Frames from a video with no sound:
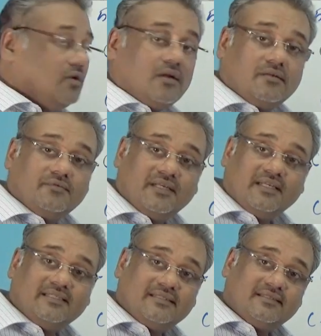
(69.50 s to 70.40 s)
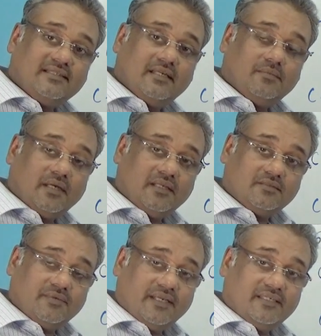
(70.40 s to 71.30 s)
will not release the Cl
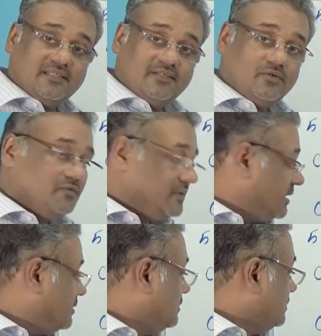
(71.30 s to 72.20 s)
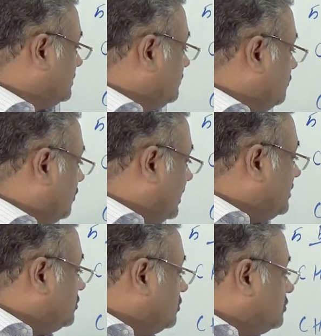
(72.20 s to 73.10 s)
minus very easily. Don't forget, for
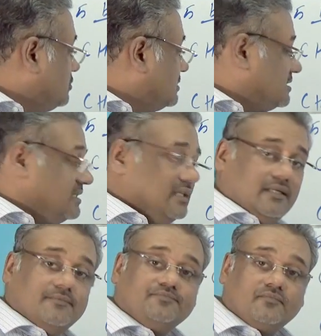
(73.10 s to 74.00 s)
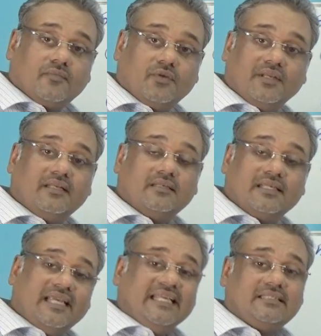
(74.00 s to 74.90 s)
it to lose the Cl, you need
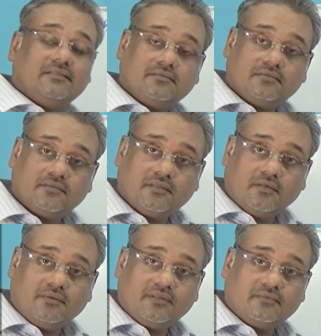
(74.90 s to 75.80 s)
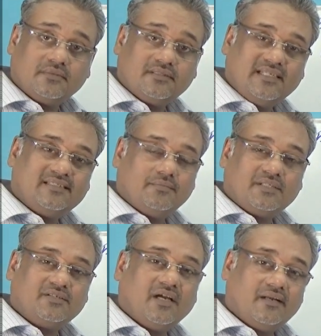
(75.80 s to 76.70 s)
heat. So it needs a
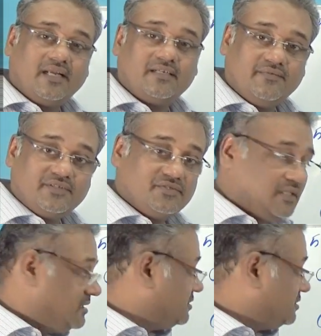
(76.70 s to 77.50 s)
much higher activation